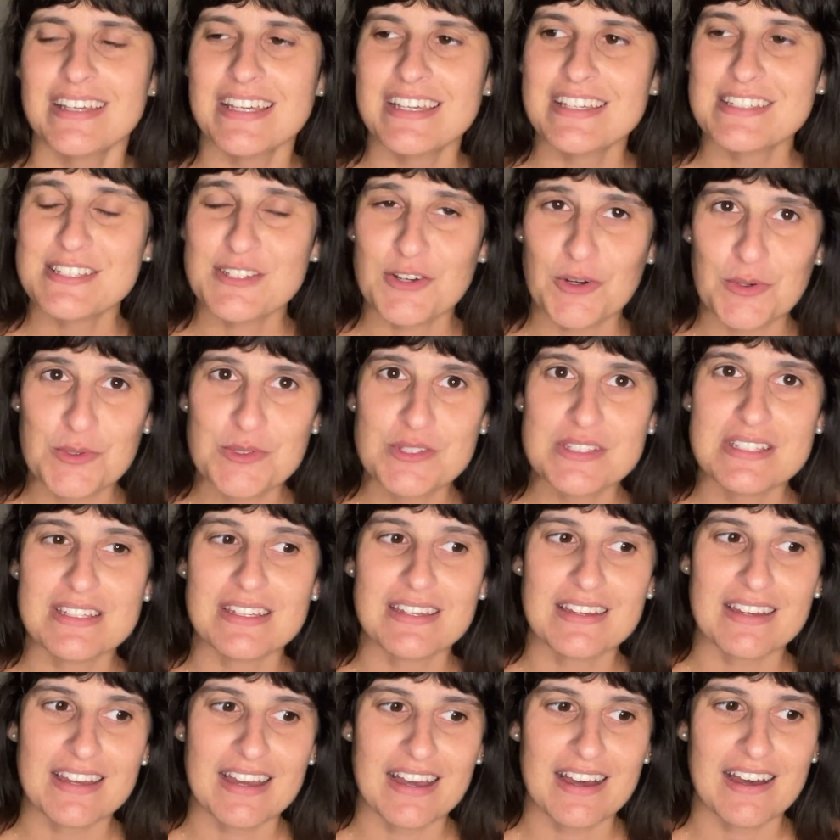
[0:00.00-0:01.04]
is
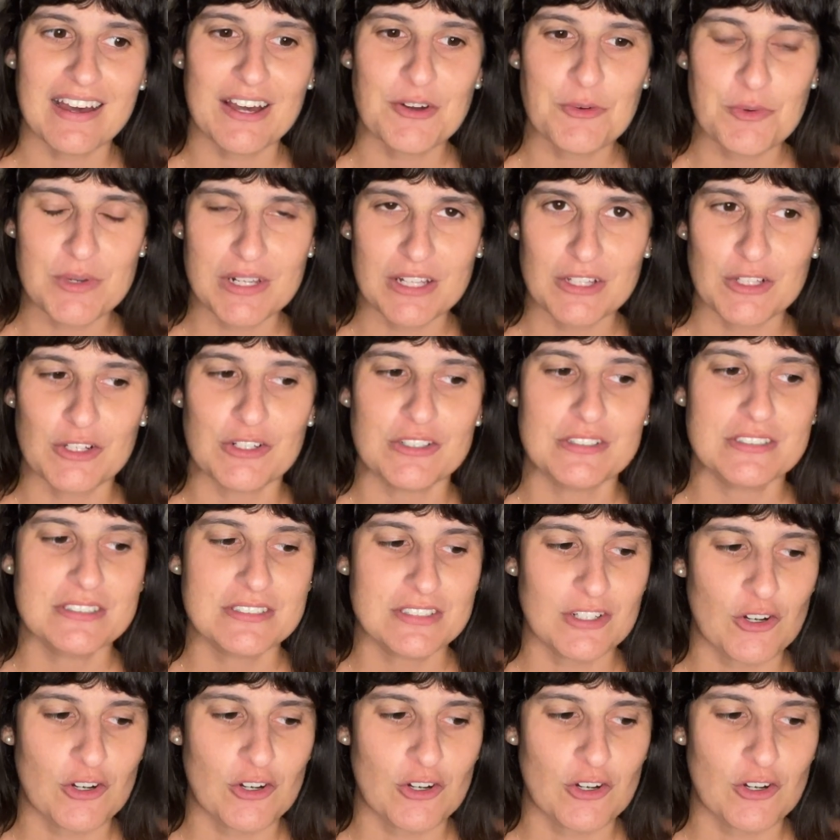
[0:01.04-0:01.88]
hosting a read-along